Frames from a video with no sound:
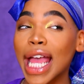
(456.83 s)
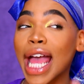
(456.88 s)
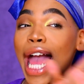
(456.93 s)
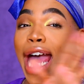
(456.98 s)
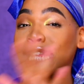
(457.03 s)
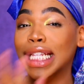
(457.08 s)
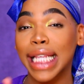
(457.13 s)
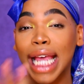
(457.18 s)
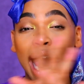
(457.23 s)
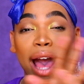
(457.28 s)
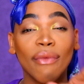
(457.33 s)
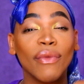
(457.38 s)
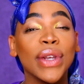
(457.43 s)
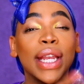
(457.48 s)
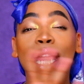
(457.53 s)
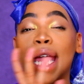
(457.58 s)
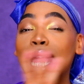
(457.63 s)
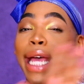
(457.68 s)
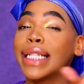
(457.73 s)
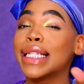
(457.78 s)
as
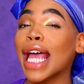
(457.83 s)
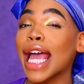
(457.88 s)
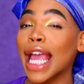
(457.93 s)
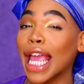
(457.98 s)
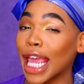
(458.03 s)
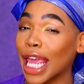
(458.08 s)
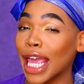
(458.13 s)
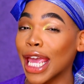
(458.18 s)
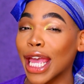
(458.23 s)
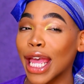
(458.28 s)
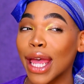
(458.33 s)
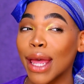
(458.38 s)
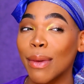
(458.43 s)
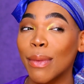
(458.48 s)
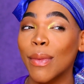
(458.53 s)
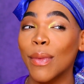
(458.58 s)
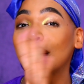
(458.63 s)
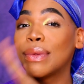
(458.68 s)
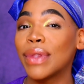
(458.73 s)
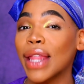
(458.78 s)
confident as I
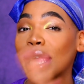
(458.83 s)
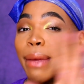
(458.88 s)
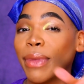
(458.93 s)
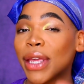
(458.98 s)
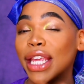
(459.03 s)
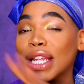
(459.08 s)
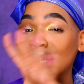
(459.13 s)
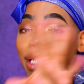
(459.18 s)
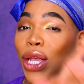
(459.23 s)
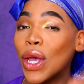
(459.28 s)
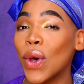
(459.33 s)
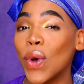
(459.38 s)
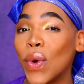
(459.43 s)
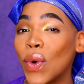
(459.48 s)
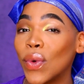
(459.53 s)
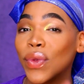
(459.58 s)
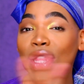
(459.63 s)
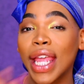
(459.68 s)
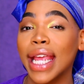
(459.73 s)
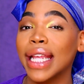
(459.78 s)
am, like being
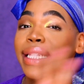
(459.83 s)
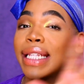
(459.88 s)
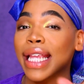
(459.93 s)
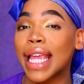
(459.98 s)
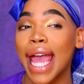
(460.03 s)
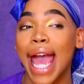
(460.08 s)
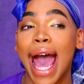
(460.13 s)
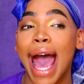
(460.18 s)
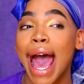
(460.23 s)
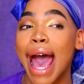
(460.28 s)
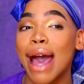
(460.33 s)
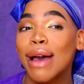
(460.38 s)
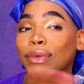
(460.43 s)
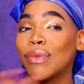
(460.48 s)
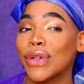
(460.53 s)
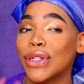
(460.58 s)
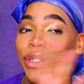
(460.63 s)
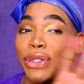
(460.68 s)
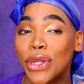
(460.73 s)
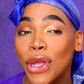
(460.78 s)
told things that I
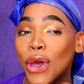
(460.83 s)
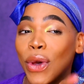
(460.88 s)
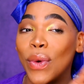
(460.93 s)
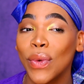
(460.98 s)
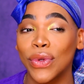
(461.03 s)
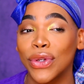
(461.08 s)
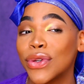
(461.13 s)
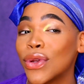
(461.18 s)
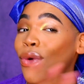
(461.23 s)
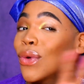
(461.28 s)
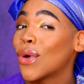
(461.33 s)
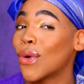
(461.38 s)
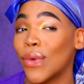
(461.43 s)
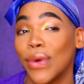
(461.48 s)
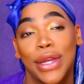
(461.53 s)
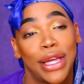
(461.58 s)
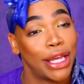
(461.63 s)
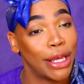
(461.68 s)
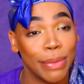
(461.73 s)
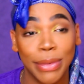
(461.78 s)
was told, you know,
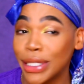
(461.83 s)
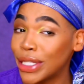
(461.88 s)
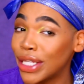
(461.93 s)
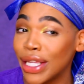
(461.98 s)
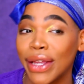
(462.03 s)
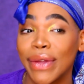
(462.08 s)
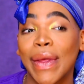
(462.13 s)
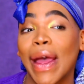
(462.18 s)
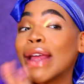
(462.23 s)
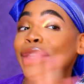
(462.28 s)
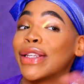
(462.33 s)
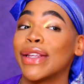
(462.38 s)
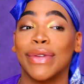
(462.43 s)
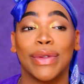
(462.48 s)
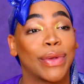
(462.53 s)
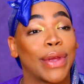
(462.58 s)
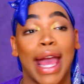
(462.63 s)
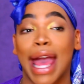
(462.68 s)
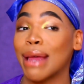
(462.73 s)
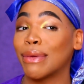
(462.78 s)
growing up and stuff.
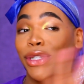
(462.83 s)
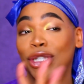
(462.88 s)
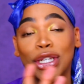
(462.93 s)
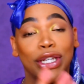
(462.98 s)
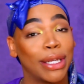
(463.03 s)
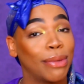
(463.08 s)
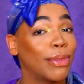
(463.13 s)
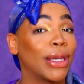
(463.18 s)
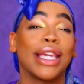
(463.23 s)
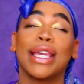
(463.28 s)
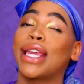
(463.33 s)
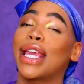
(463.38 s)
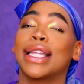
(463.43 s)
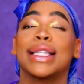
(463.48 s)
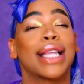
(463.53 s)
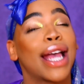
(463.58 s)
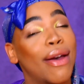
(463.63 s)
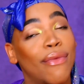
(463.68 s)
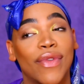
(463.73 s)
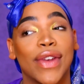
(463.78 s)
I shouldn't be
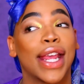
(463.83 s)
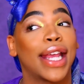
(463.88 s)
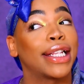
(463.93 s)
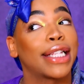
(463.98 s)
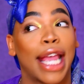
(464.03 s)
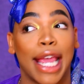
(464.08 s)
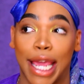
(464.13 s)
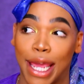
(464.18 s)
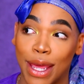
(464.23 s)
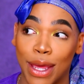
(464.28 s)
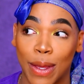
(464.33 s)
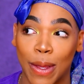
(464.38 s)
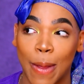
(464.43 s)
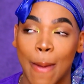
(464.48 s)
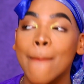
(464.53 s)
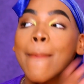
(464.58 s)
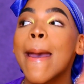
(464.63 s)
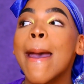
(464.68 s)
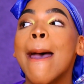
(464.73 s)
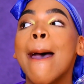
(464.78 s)
as confident as I am.
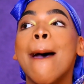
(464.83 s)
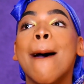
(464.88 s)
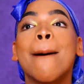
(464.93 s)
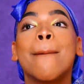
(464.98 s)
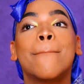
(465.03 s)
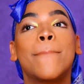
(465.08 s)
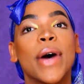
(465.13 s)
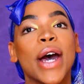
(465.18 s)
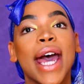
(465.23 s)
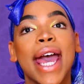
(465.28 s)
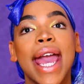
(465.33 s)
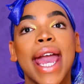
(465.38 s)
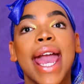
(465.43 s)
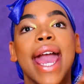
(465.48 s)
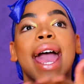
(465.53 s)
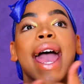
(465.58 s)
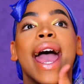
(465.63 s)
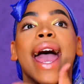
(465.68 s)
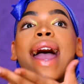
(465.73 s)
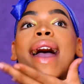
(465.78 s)

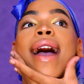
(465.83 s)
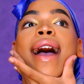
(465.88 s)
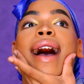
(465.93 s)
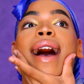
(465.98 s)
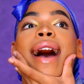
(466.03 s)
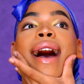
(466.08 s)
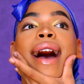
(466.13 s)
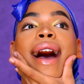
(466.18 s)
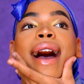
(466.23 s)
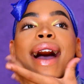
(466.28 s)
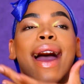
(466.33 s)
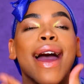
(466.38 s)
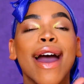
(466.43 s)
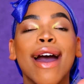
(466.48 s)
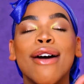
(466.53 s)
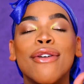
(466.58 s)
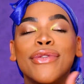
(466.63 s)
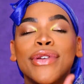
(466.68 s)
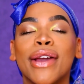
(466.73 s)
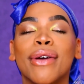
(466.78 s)
But I
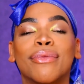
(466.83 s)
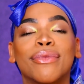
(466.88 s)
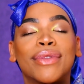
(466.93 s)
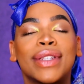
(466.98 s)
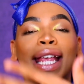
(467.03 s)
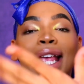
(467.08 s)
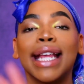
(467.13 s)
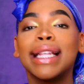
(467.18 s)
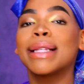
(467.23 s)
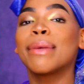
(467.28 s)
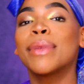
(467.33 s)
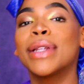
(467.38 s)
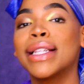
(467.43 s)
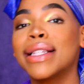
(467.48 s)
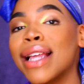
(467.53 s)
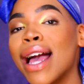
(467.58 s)
don't know, take some of this